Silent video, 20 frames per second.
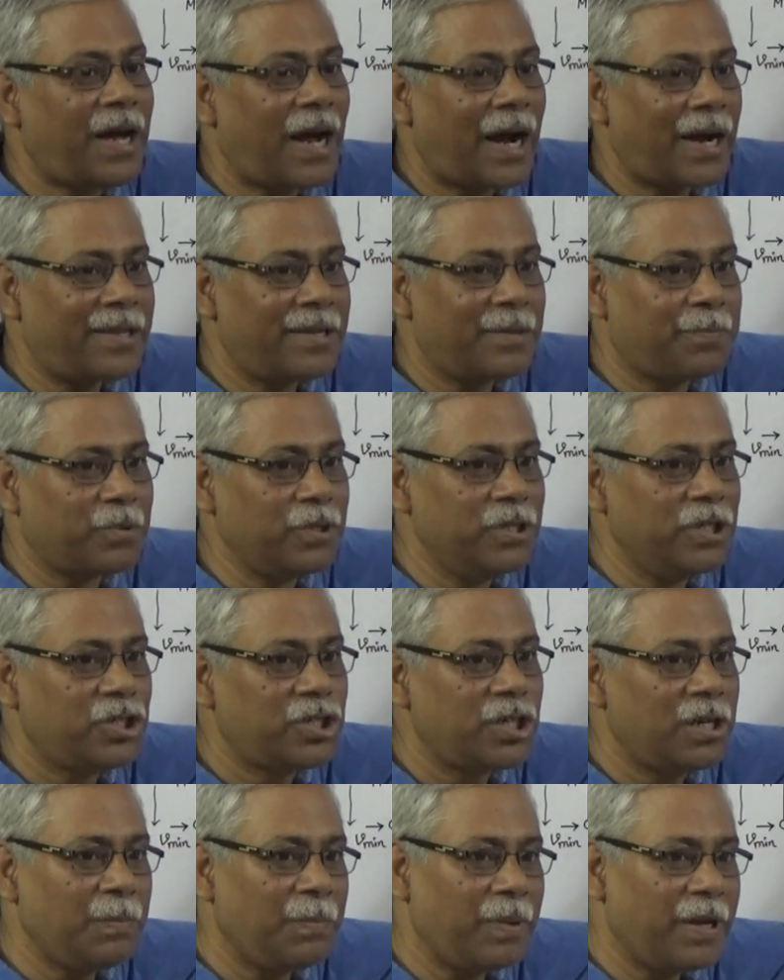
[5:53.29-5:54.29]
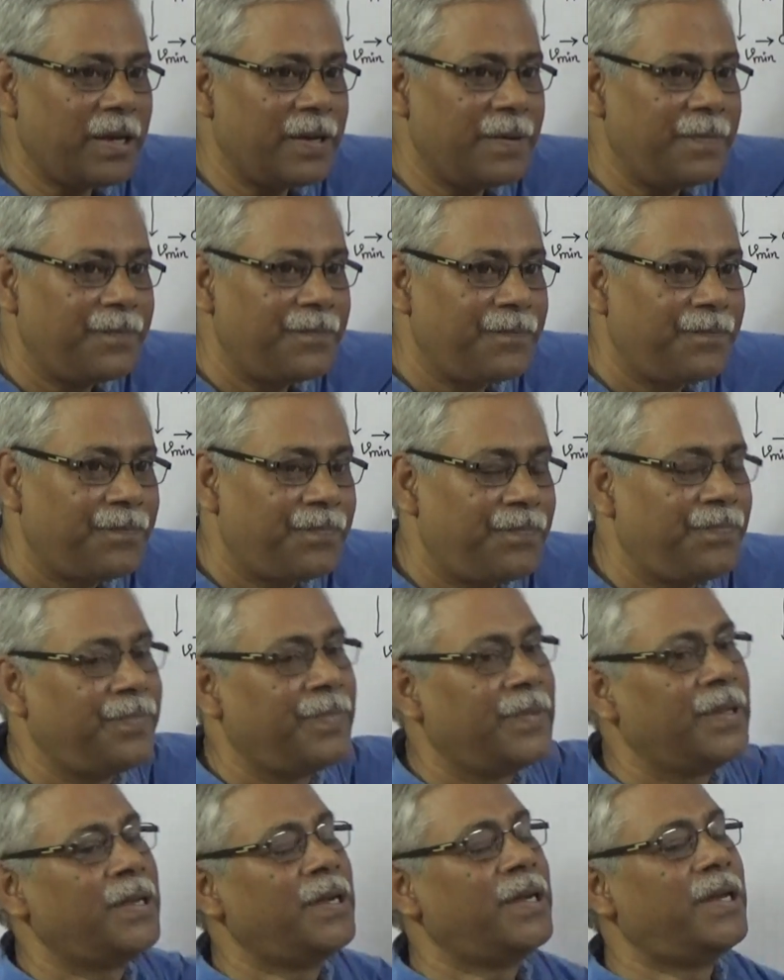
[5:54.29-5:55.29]
at the position B.
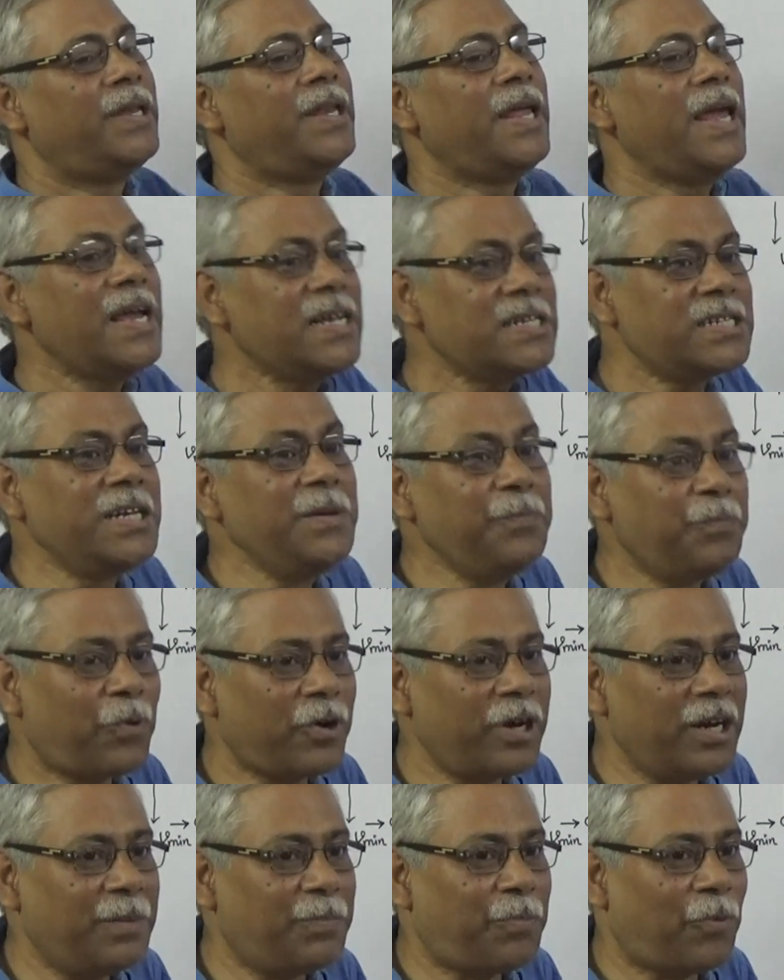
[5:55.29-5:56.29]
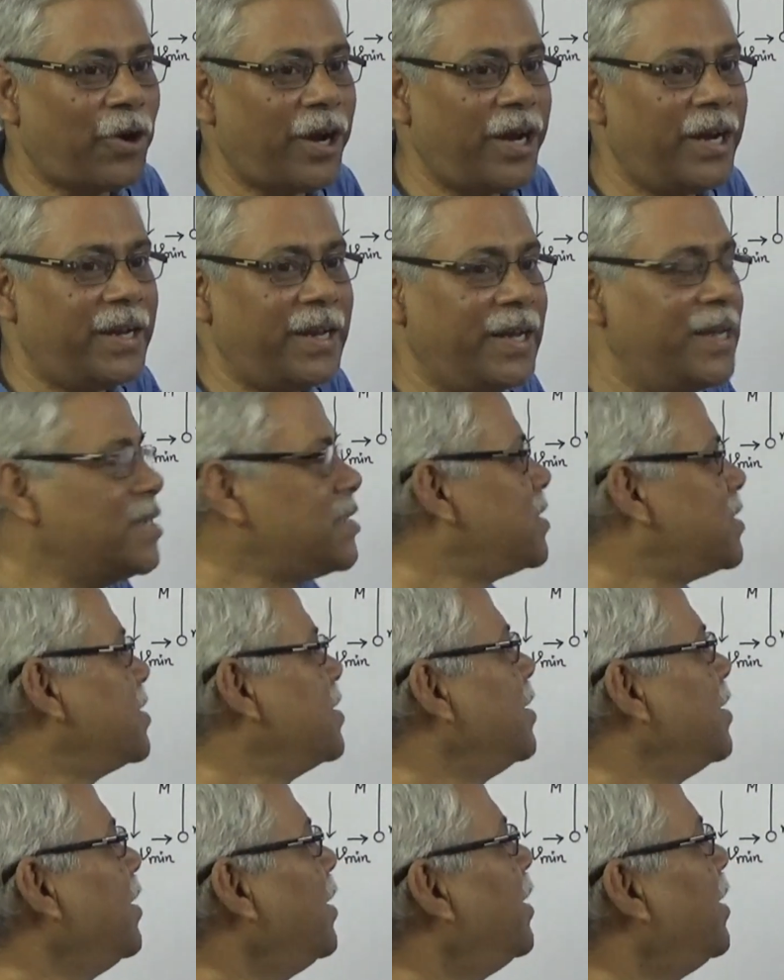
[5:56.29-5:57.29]
Next important point is,
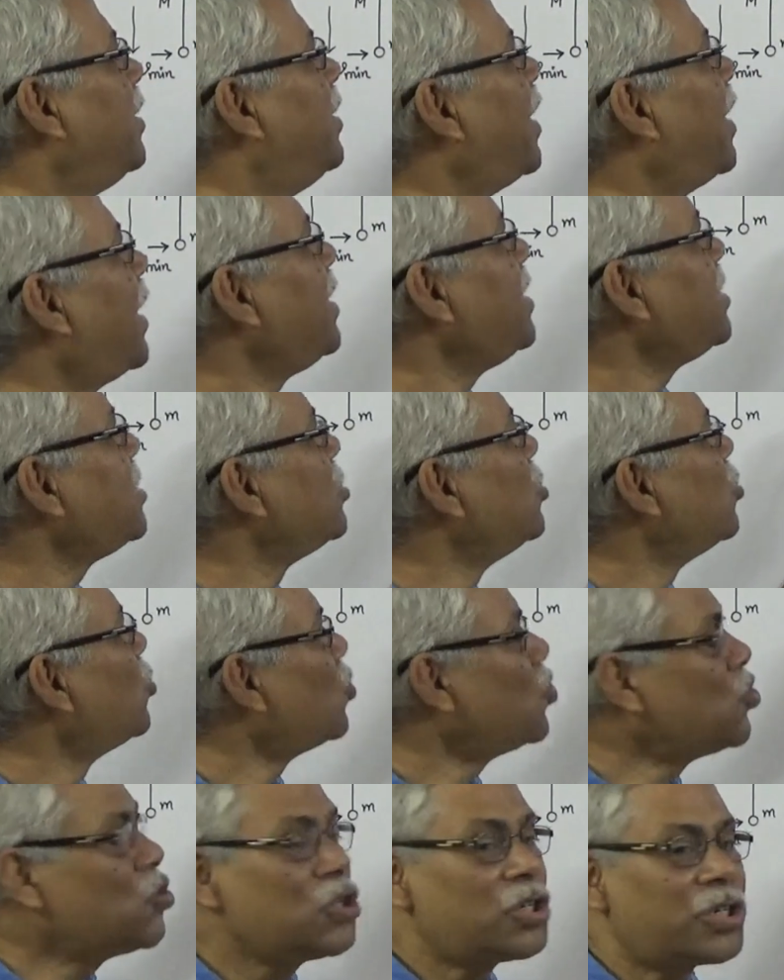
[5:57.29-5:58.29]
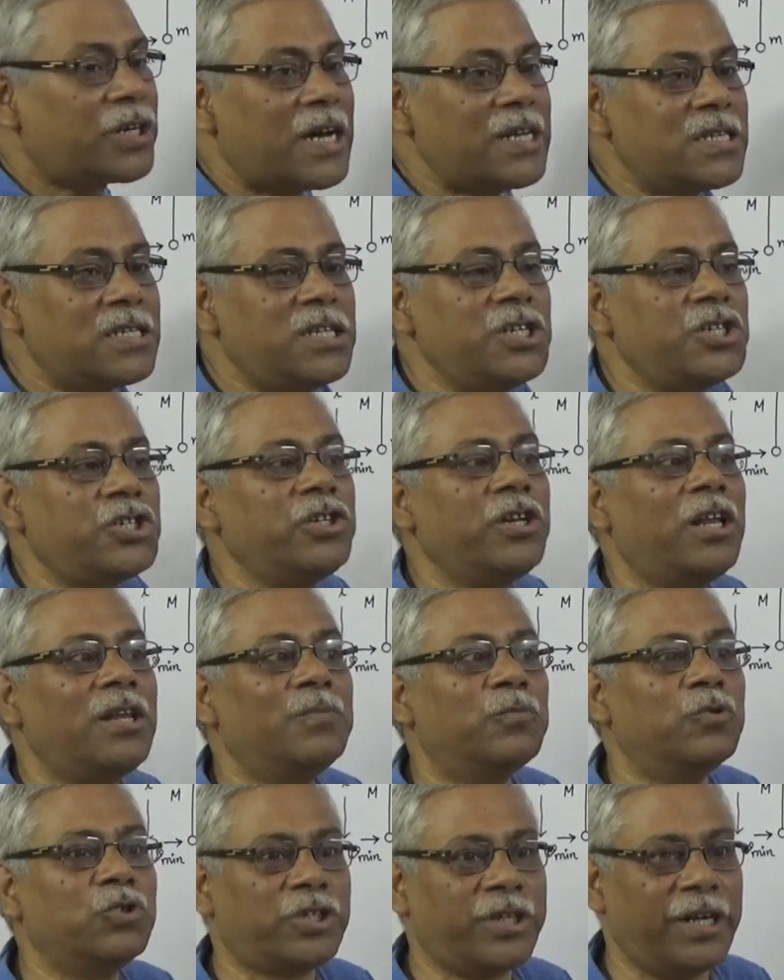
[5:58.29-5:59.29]
there is no
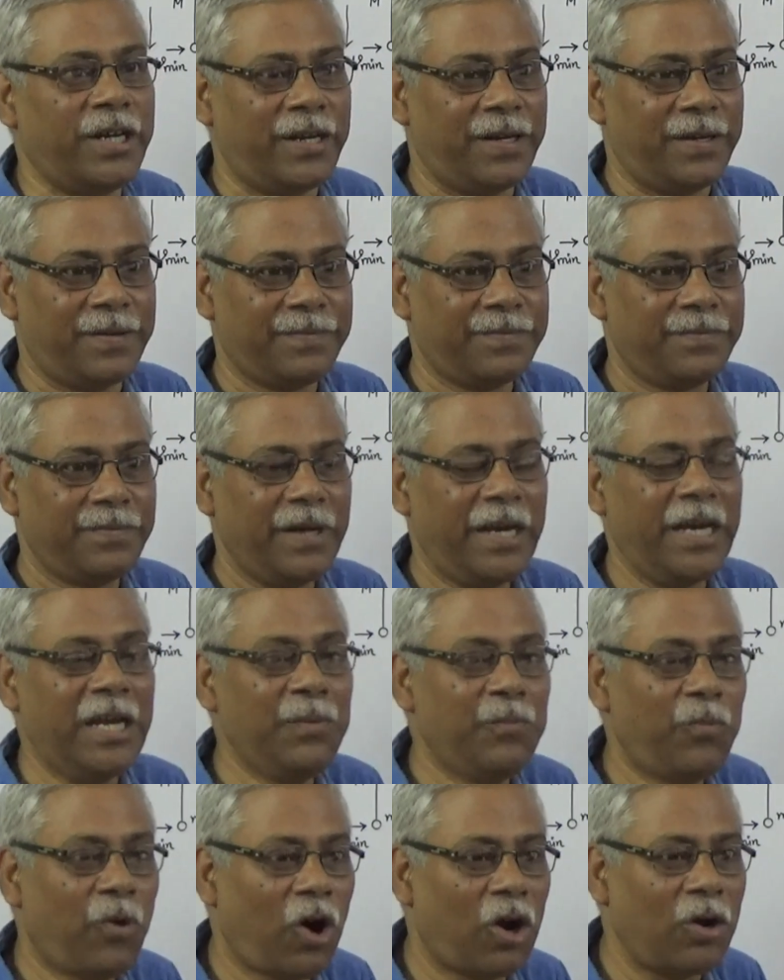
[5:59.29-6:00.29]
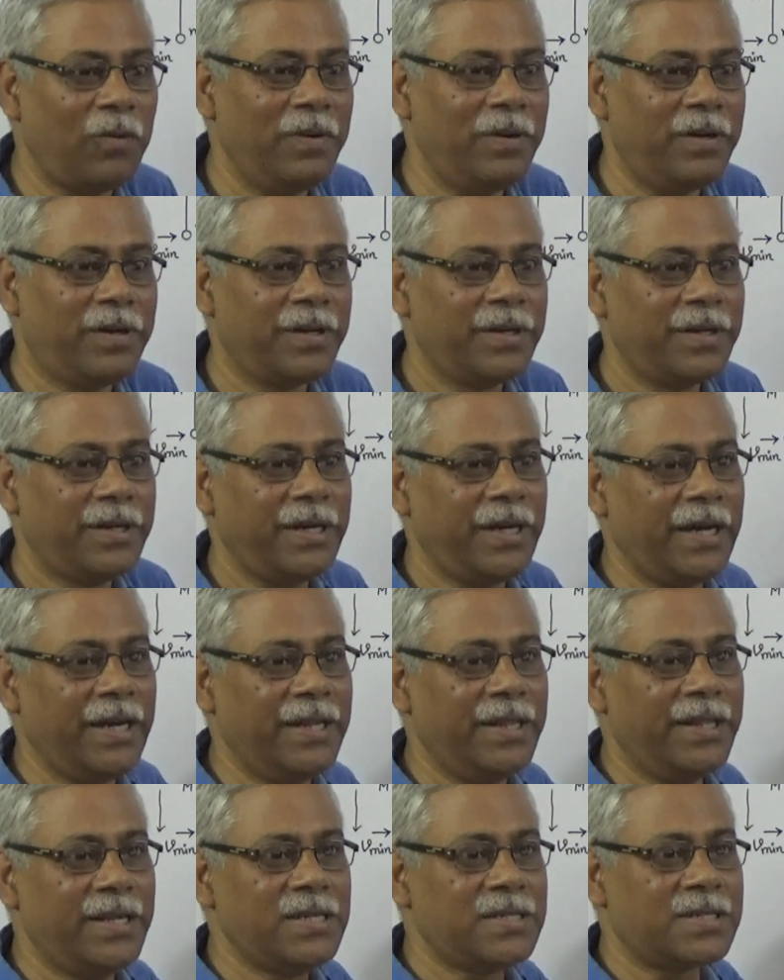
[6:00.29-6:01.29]
translational motion involved
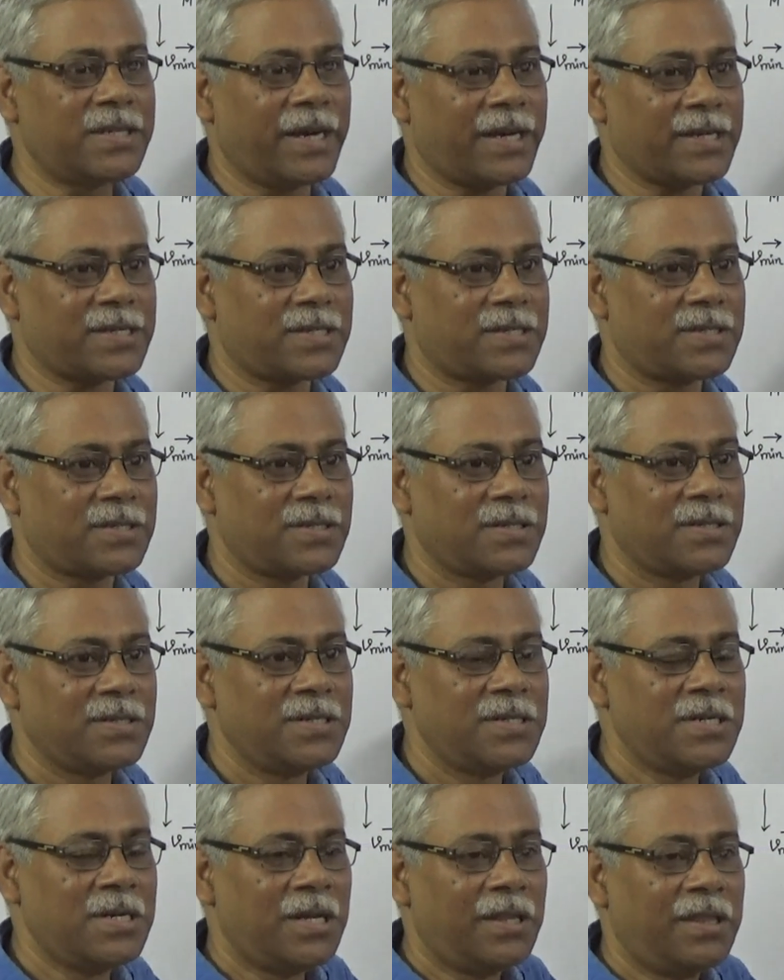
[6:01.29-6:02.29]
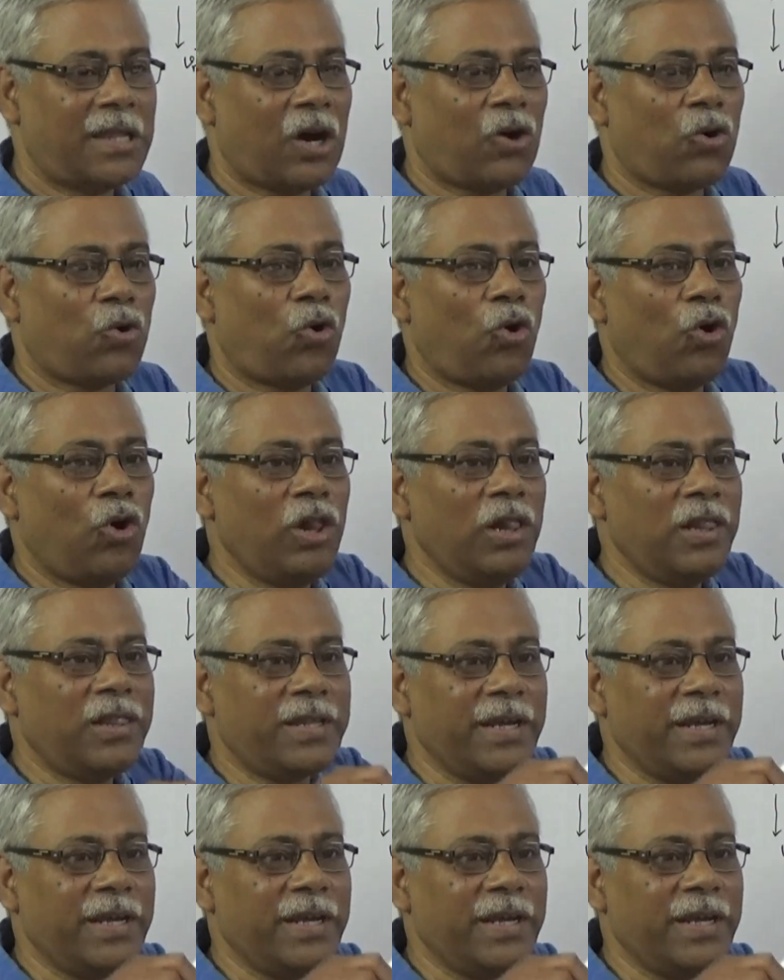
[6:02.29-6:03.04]
in this case. The whole